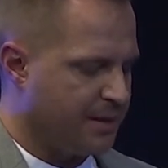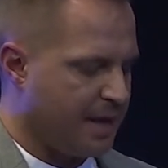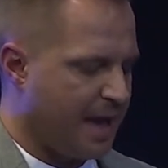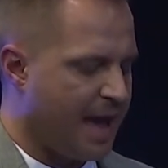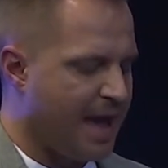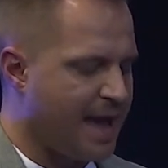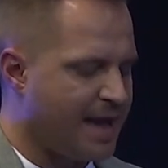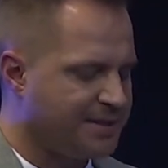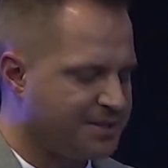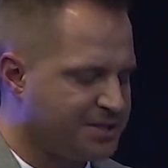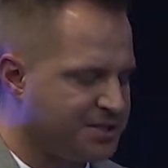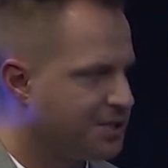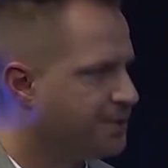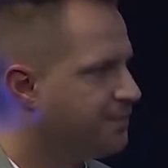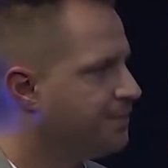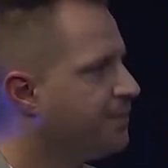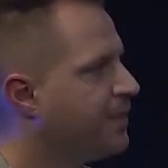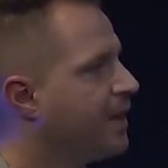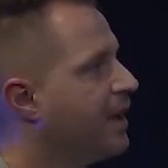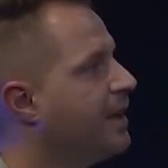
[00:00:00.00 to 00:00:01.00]
and
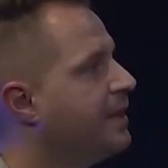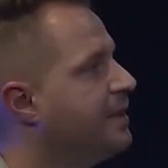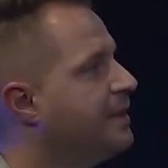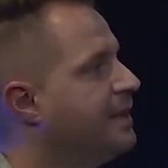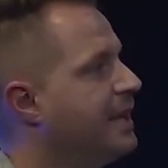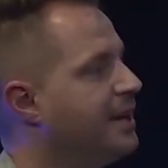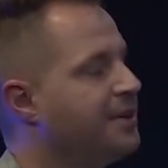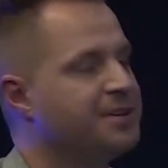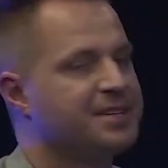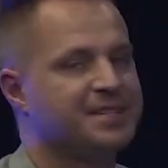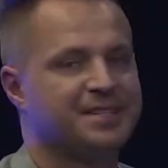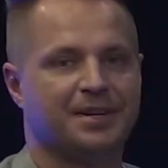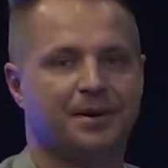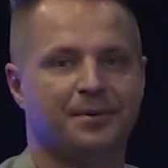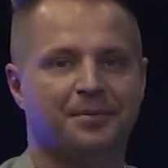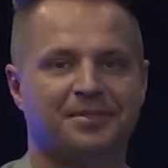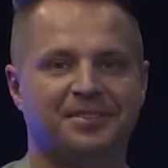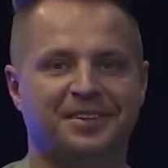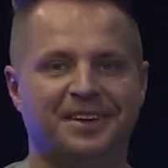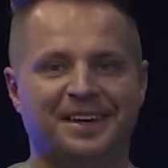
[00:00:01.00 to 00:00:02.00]
there is
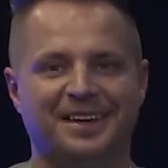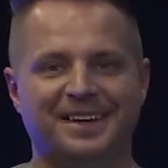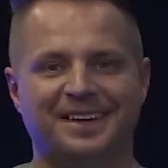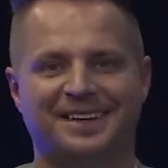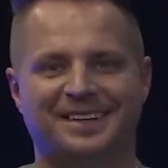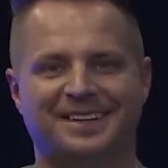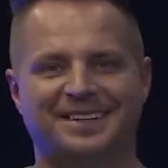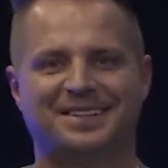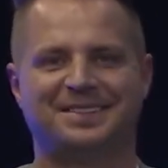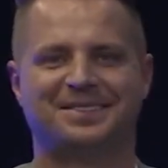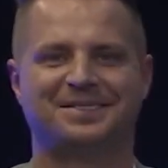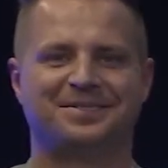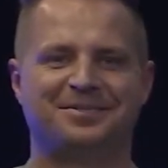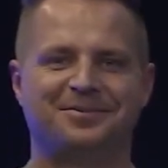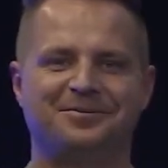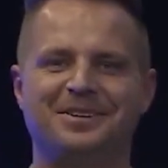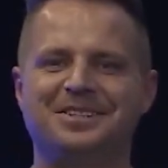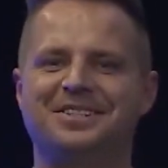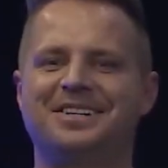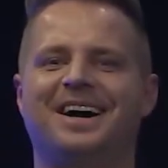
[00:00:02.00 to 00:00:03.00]
something
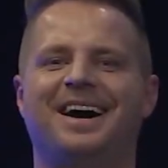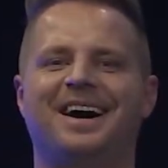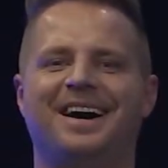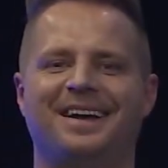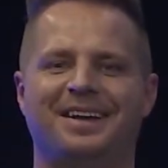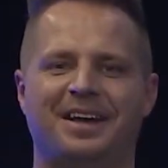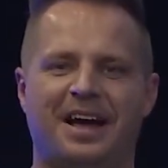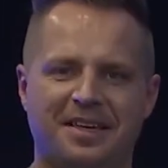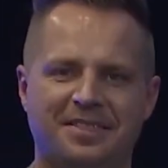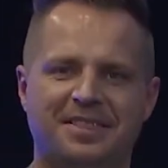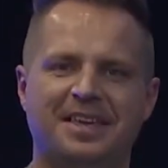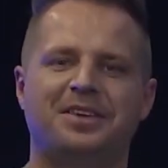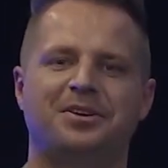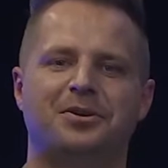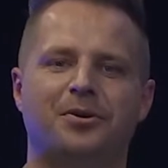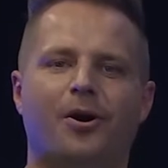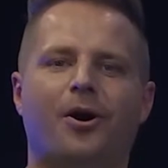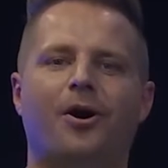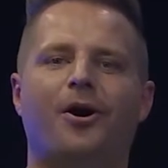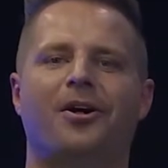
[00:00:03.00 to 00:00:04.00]
which I think you
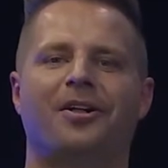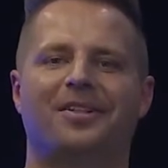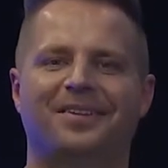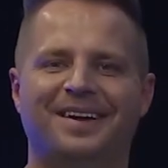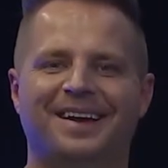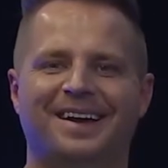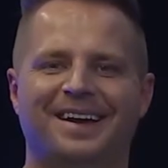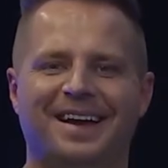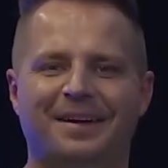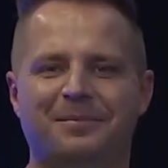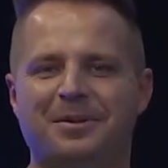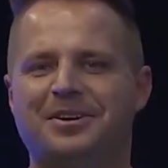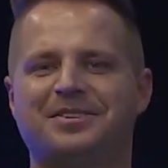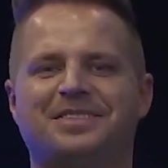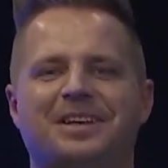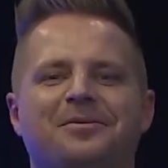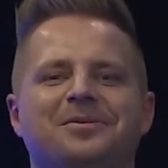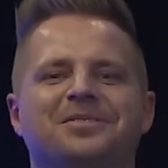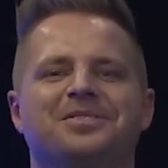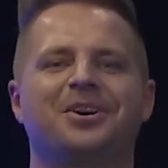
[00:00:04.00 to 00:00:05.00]
all, because
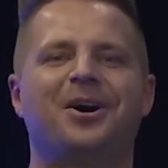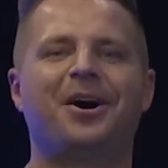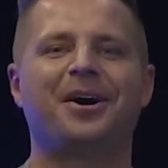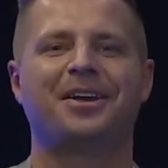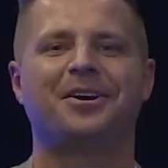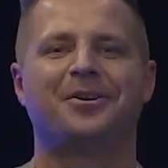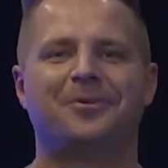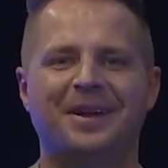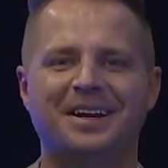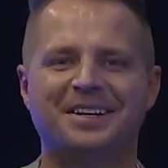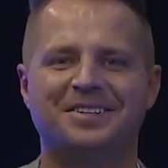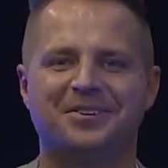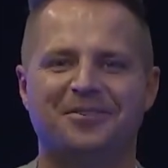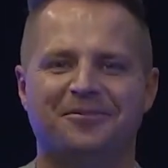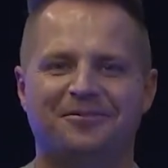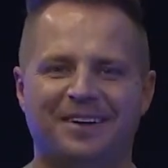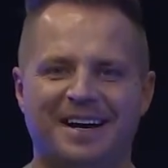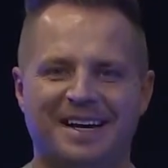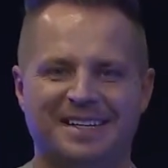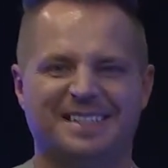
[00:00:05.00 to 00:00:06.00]
I was talking already so
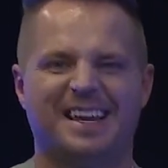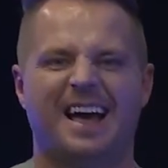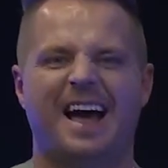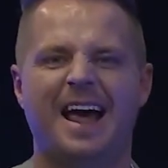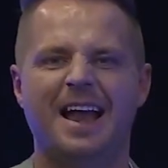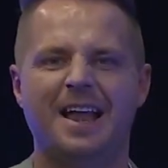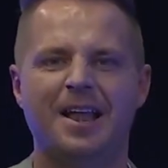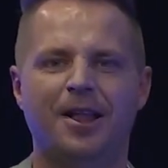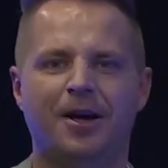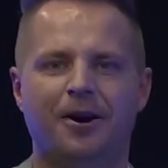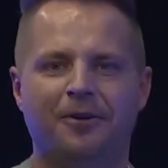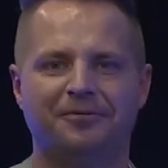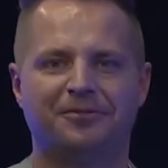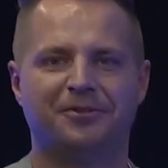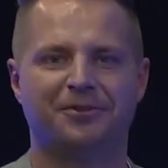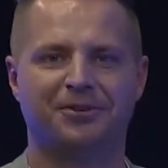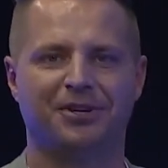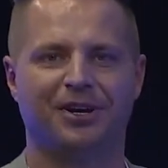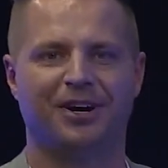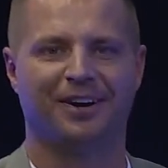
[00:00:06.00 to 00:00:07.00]
fast, I love to
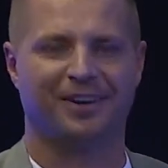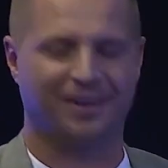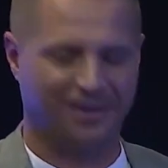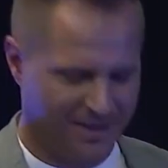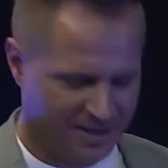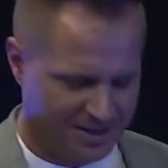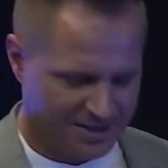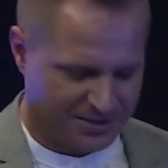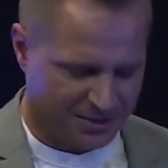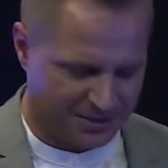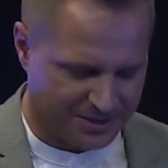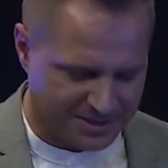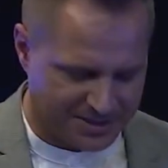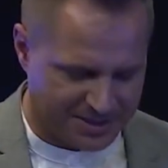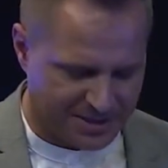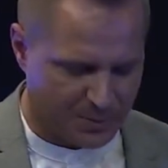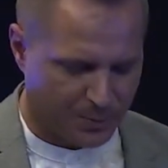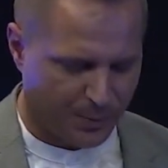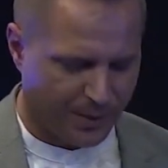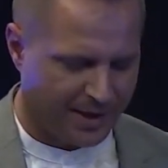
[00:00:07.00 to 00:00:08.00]
talk. So this
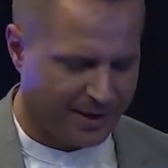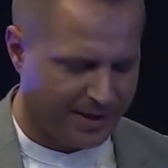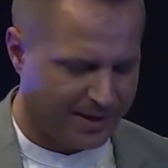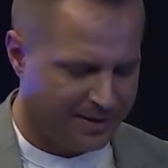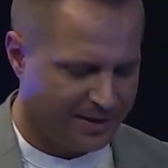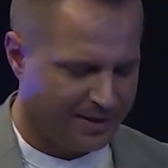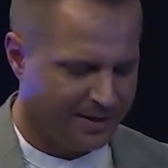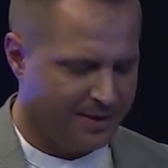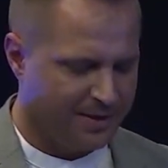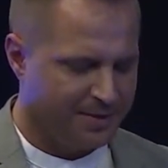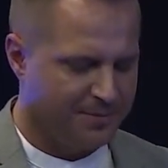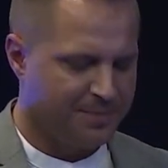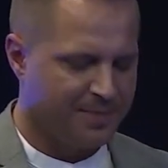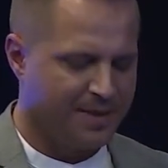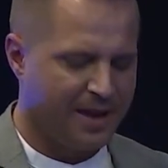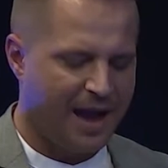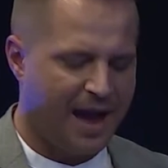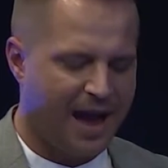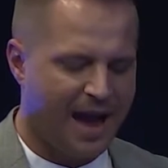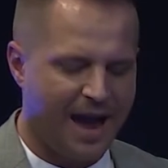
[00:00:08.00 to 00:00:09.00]
is why
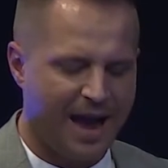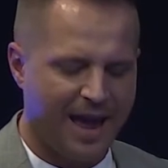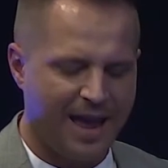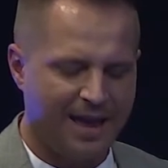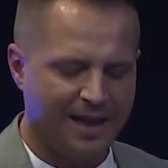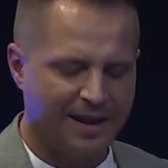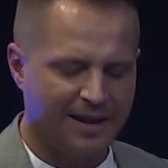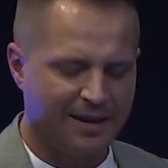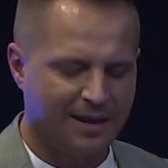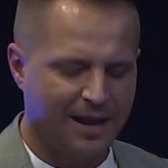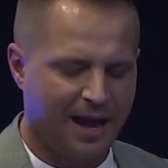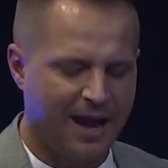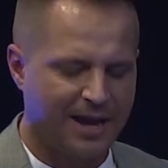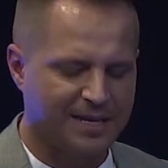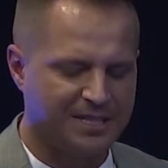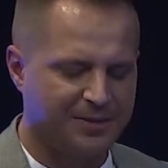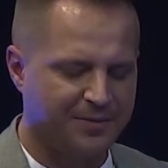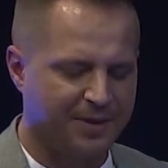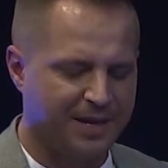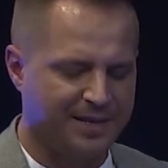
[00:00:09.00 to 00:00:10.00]
I
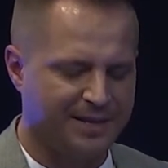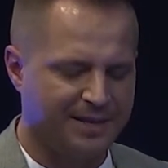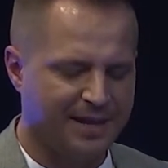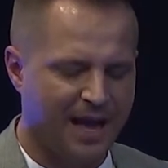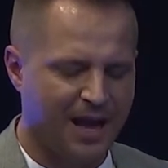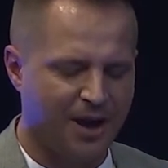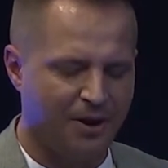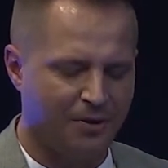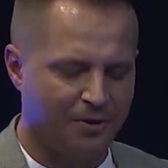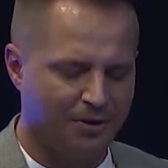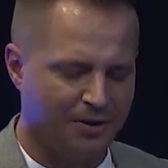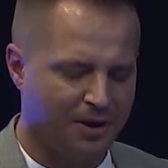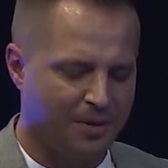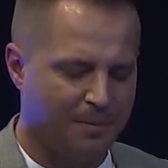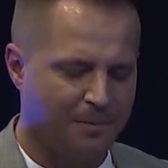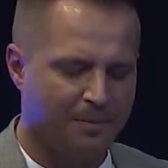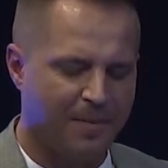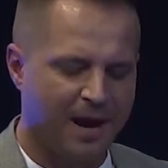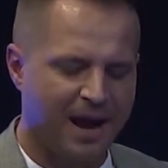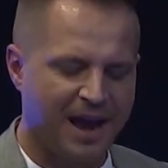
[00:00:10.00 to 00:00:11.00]
activate now
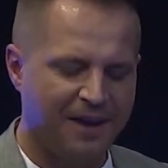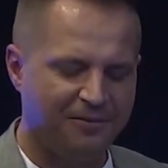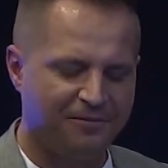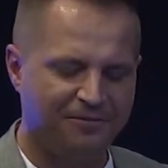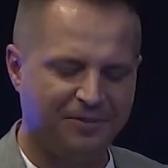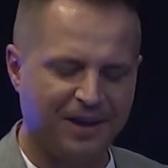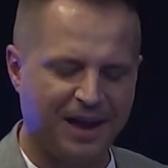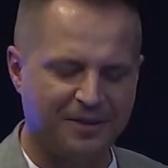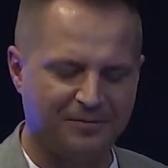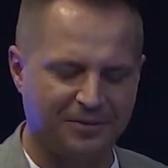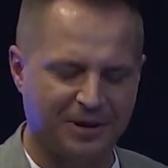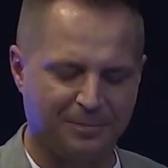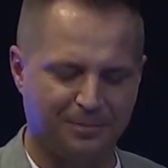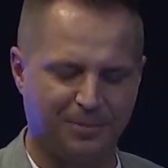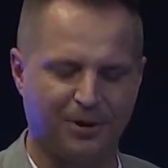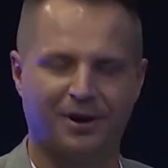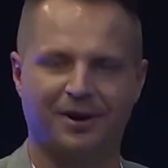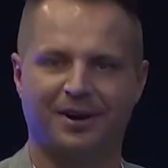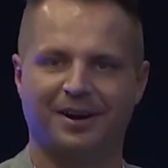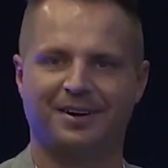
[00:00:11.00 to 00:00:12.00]
my favorite
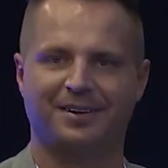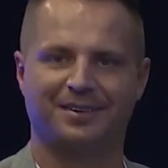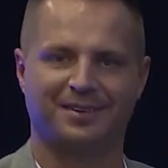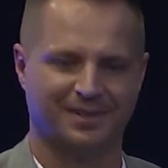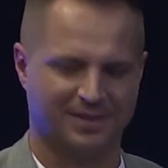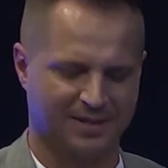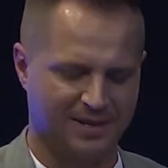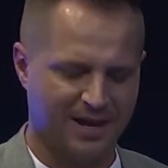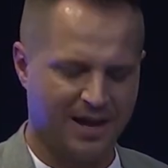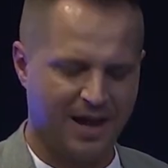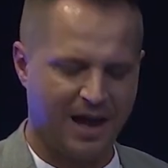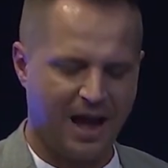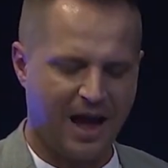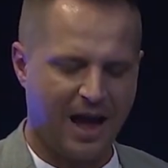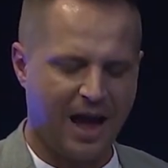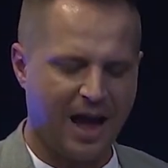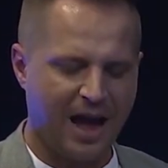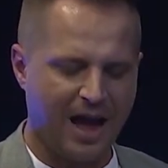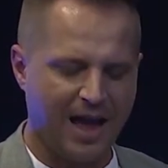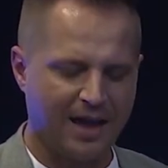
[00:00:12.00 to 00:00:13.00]
part.
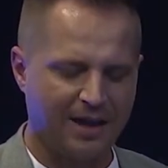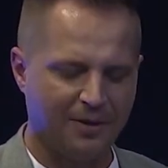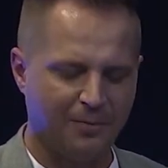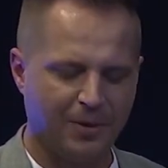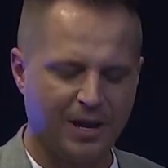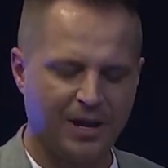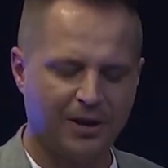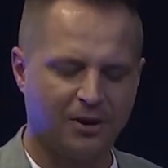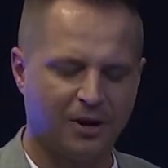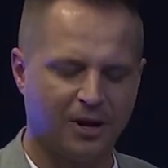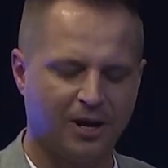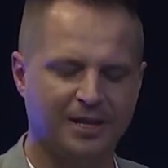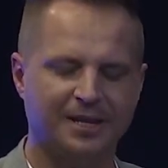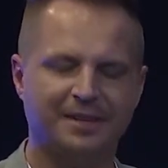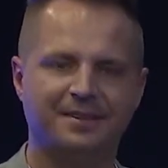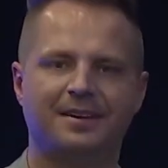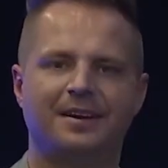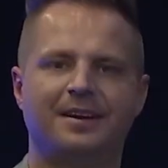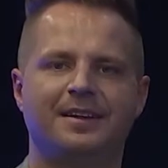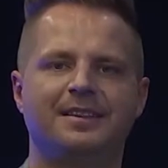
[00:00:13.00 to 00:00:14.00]
We call
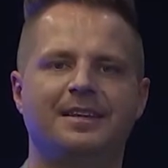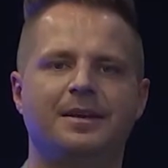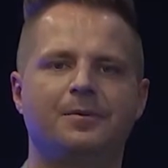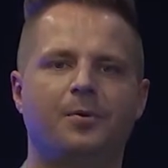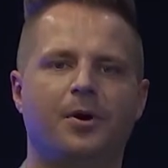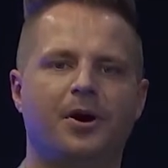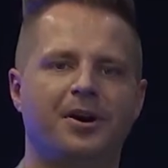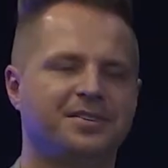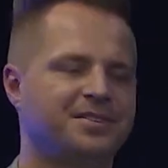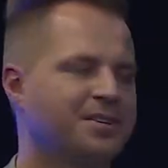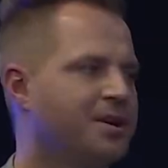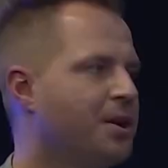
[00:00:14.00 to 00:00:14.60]
it the voice